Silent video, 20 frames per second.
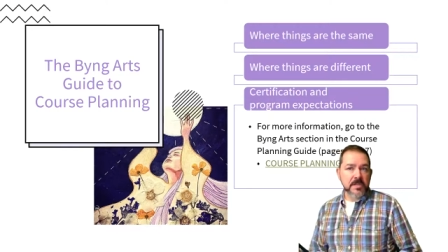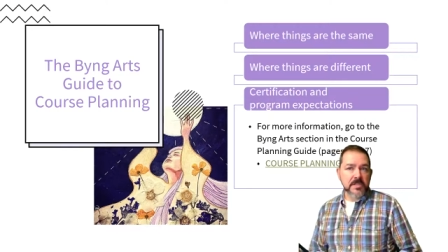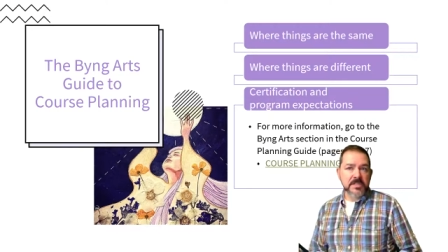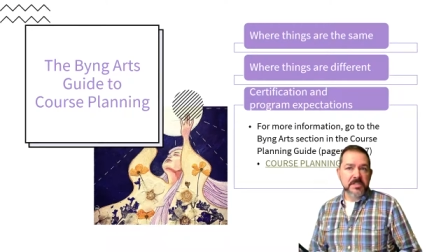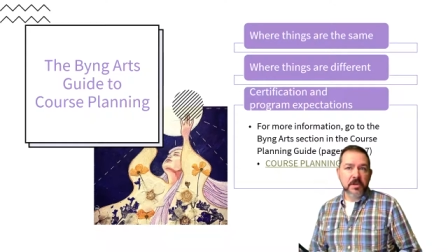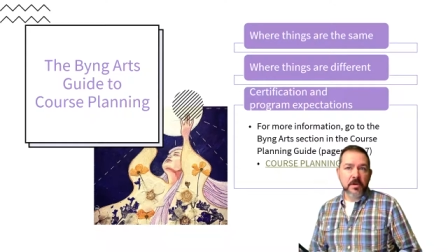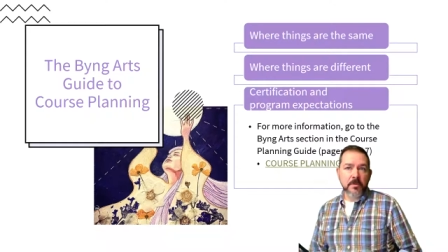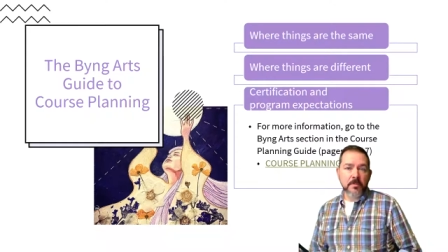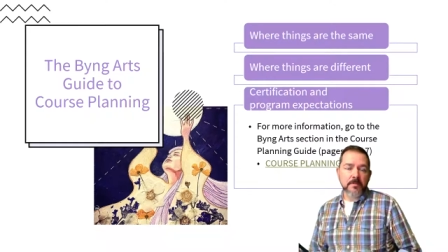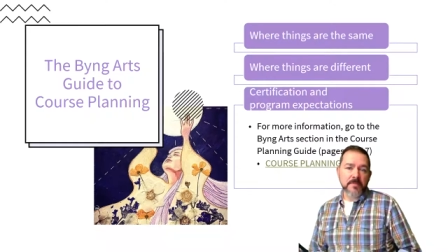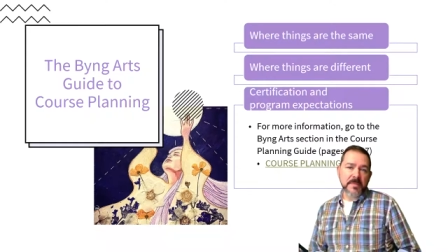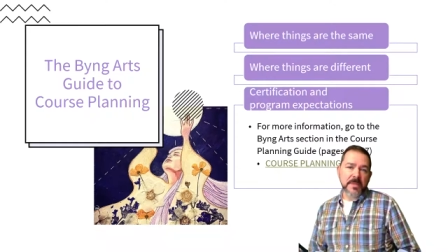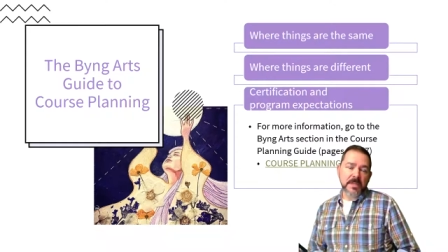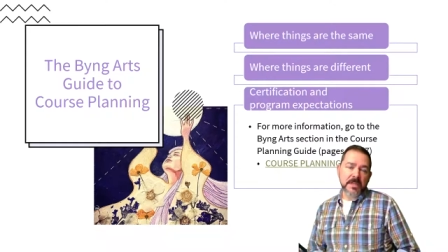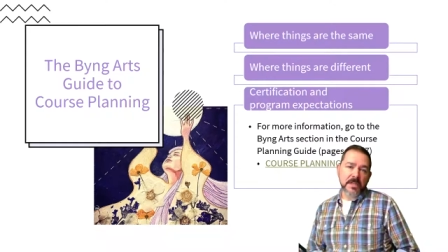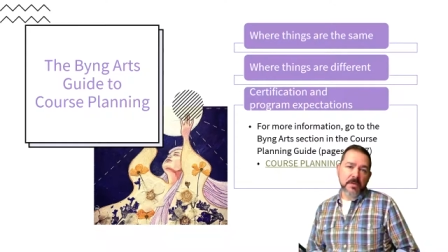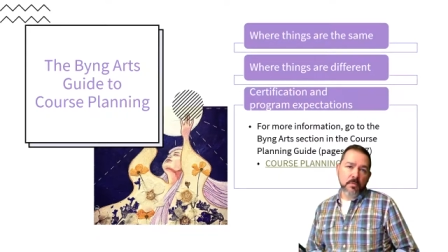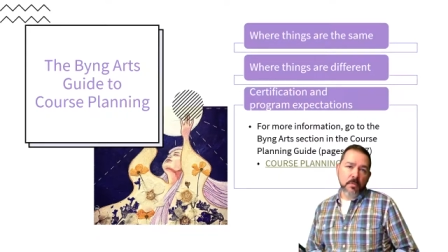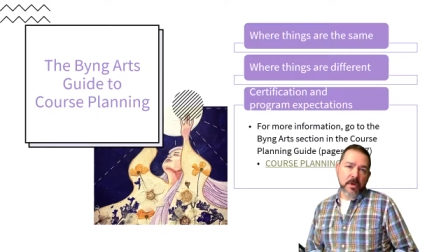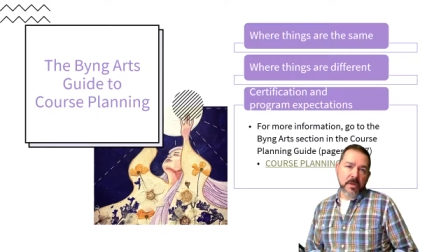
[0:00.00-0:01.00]
So,
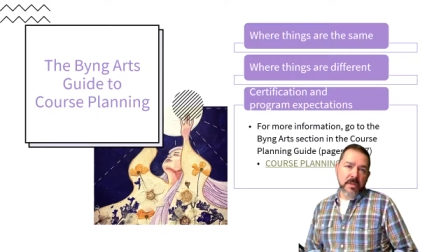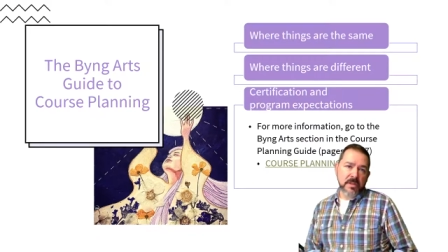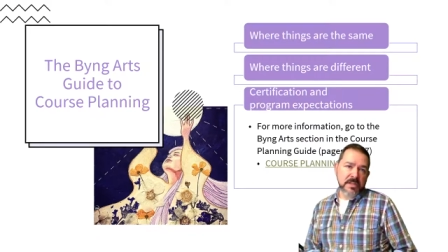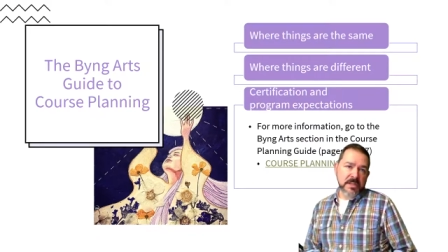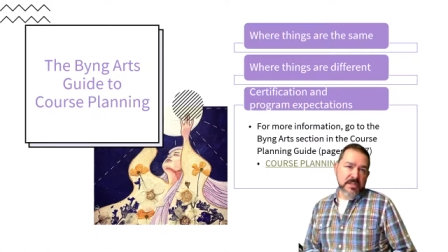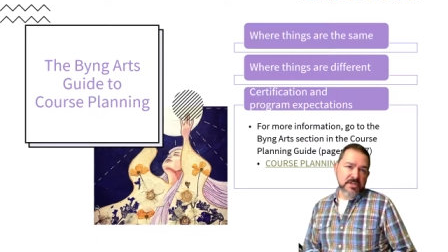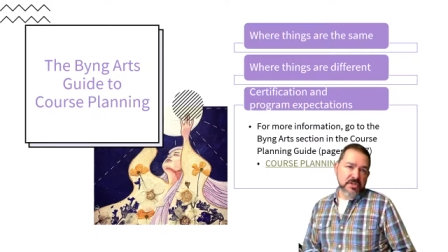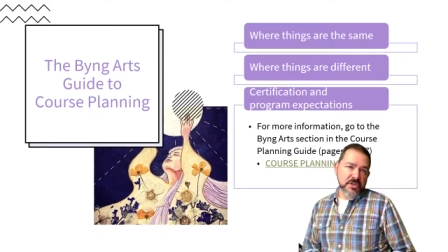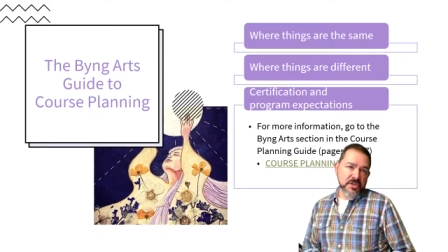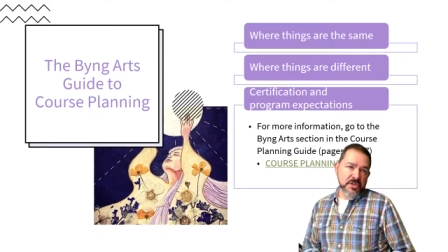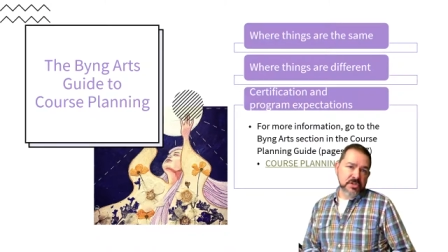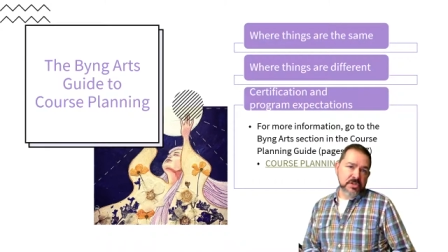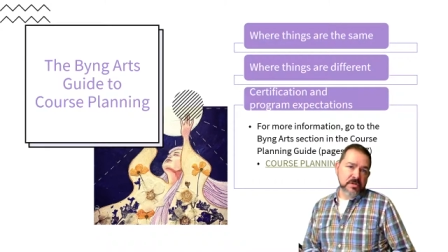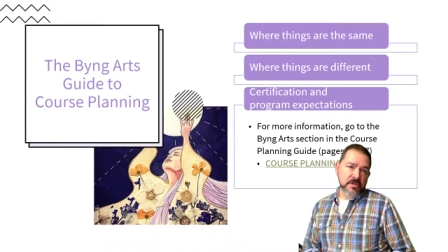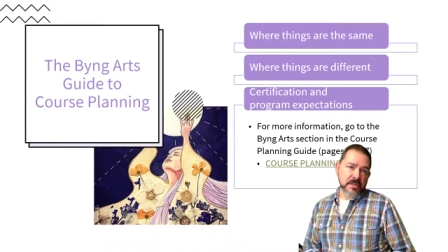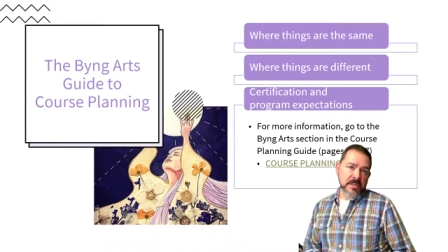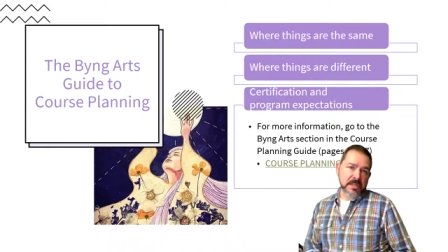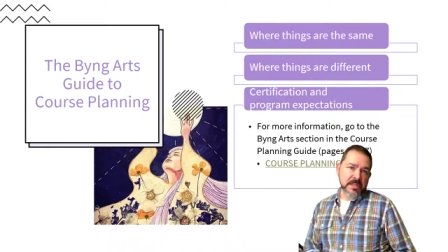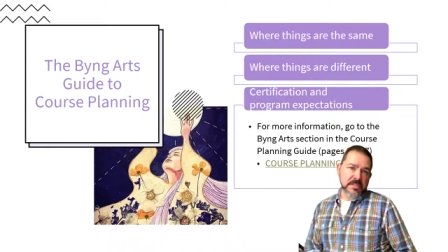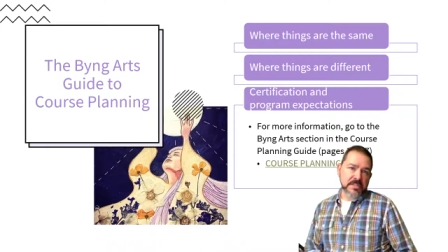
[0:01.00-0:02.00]
one of the things you can
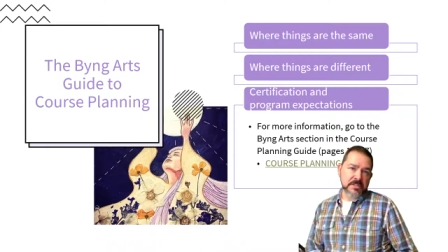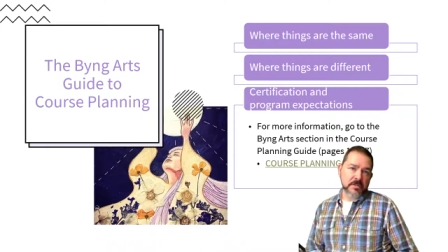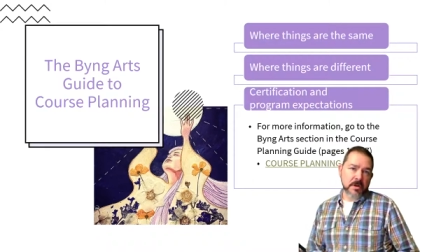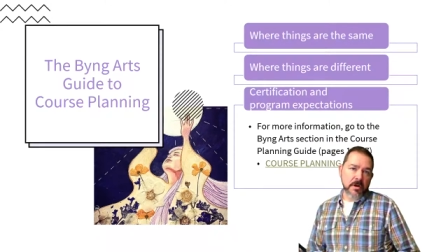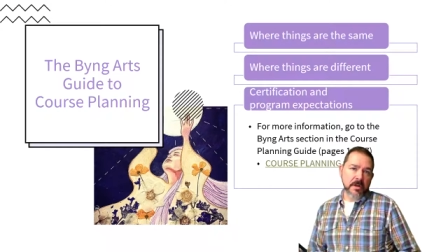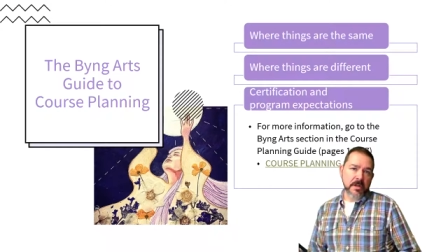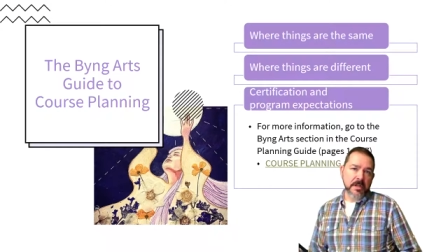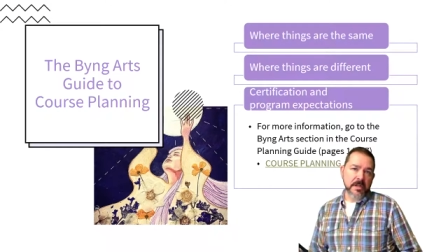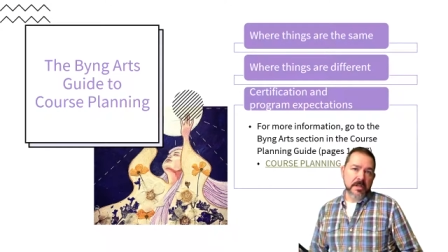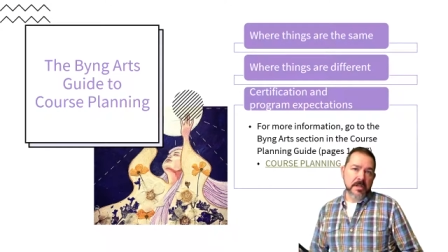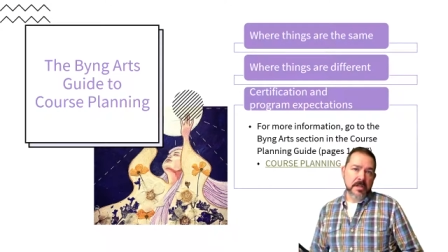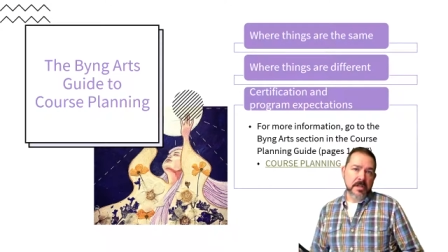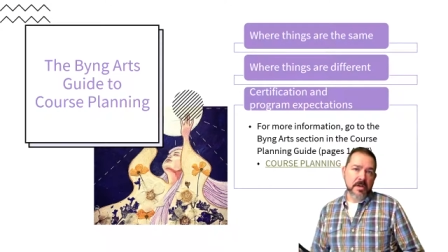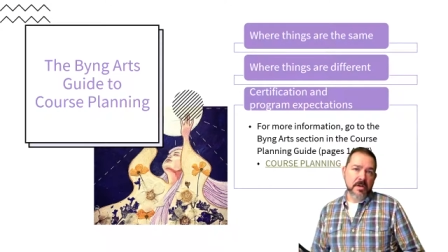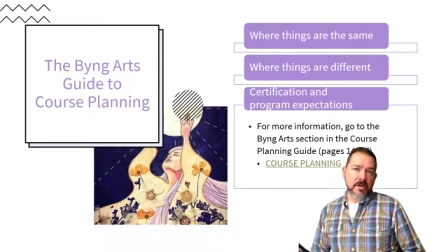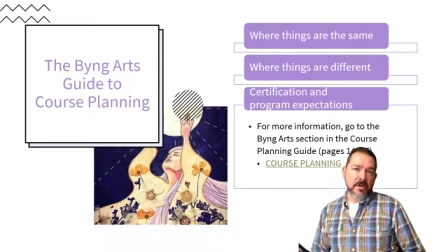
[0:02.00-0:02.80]
do to get started,